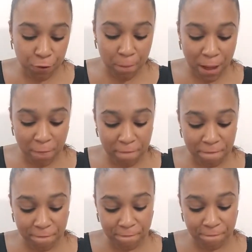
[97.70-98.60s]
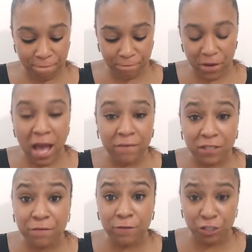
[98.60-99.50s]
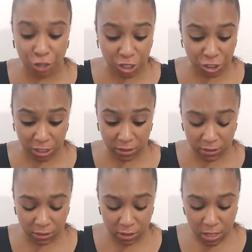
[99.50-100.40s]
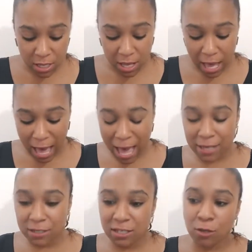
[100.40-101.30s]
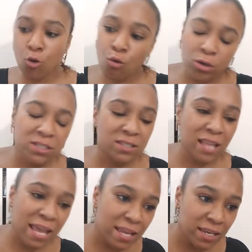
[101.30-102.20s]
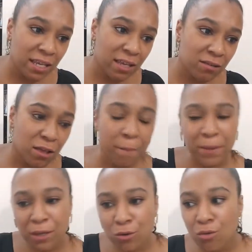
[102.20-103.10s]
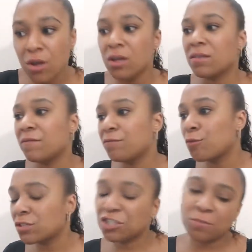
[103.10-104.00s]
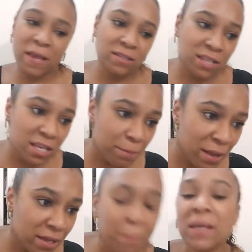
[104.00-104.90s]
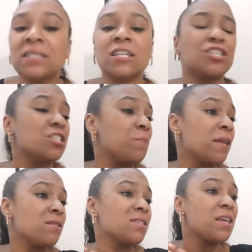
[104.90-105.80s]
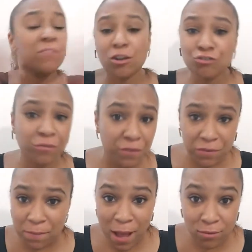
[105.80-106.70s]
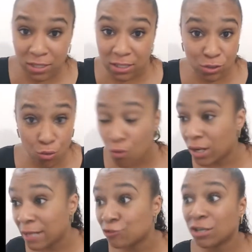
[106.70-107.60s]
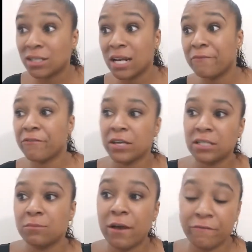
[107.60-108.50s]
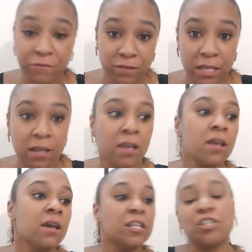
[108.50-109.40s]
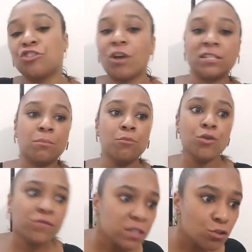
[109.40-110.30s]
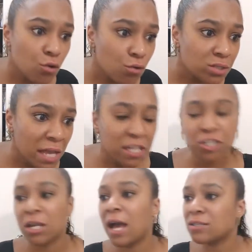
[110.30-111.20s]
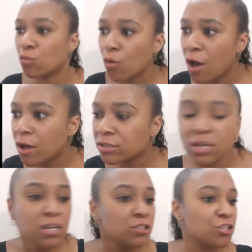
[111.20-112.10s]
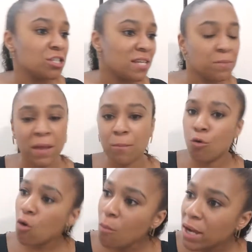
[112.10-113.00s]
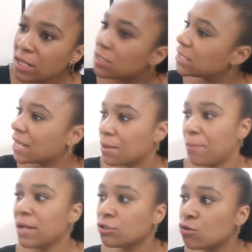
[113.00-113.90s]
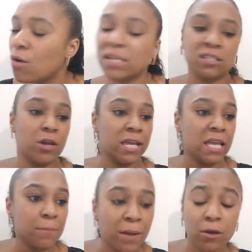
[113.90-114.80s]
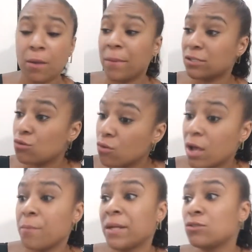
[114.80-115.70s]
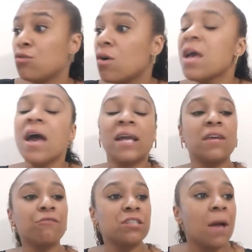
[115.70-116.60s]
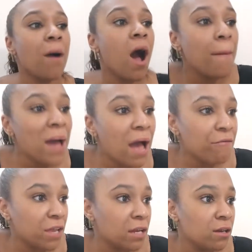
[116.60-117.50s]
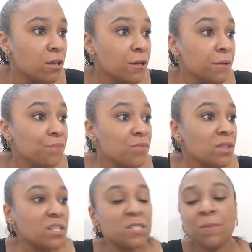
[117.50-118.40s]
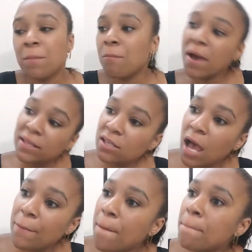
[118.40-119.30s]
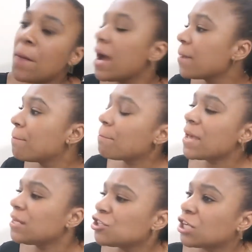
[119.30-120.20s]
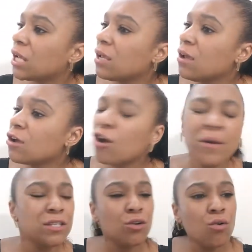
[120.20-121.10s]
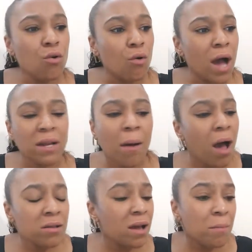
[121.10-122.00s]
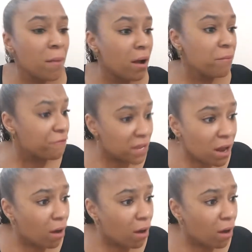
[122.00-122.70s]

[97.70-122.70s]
about 5 different judges, and the court has stayed it, the appeal. She's paid to take it back. Basically, she spent £750 in this court claim, trying to claim £36.50. And she's tried to move this court date. It hasn't worked, so she's had to pay more money to take it back to court, and it's going keep back going back to court, going back to court. And every time I'm having to spend my time and my energy going to court, and I'm fed